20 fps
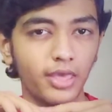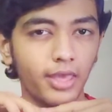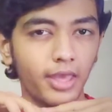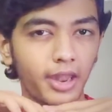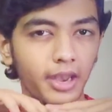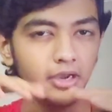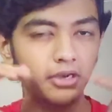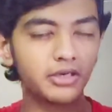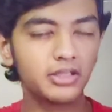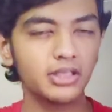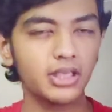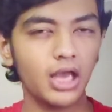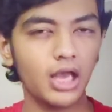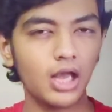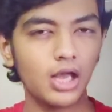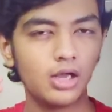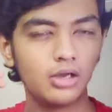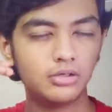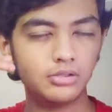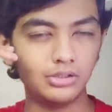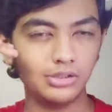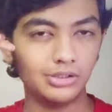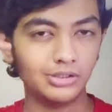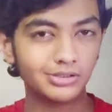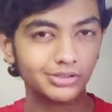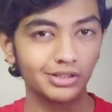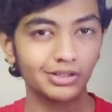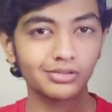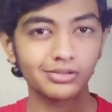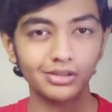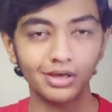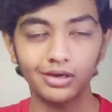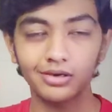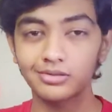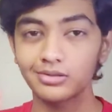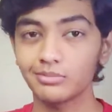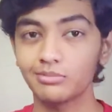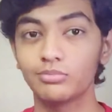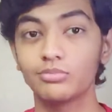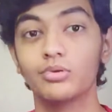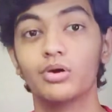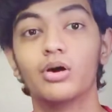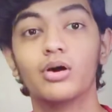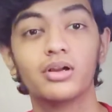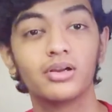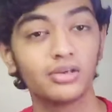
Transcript: and yeah, there are some